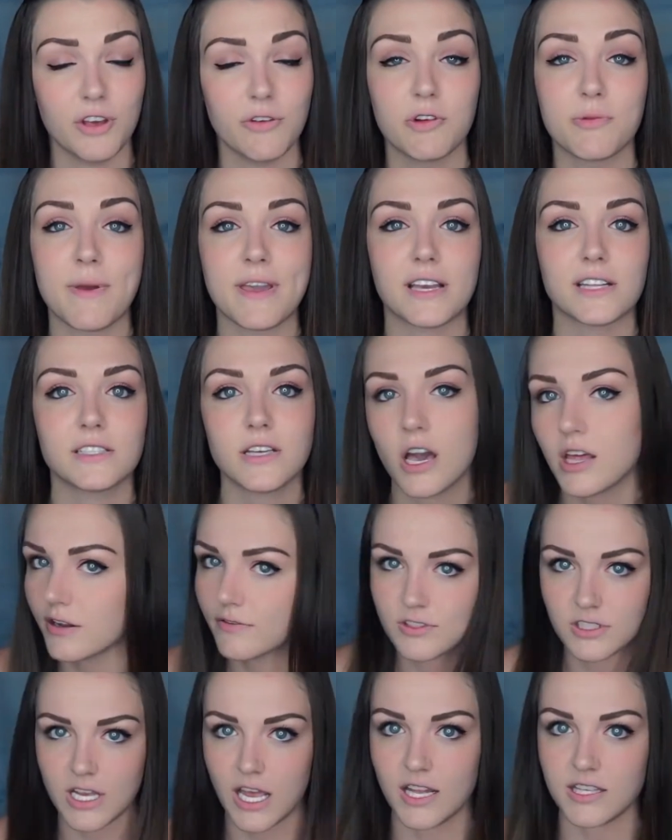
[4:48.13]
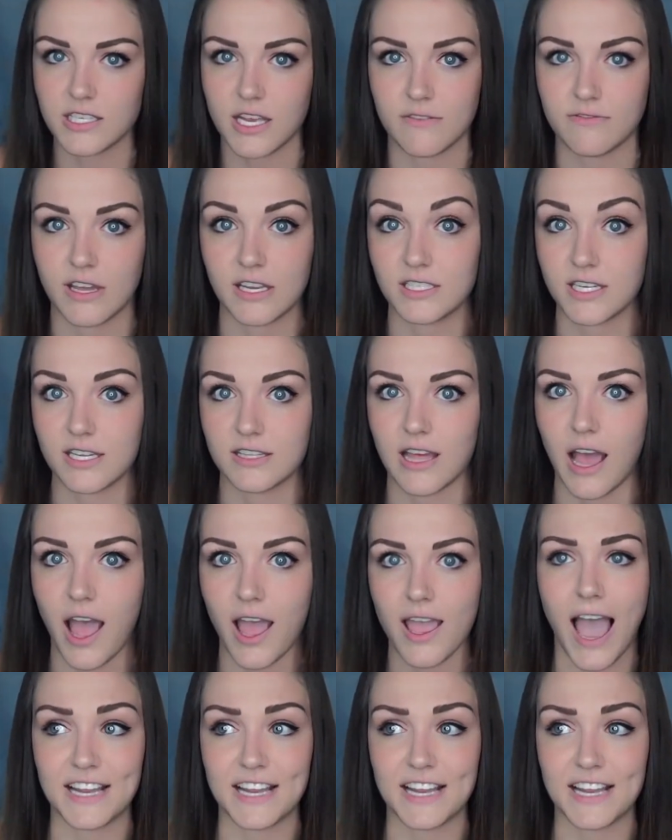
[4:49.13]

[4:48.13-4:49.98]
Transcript: It would make a ton of sense if they did that.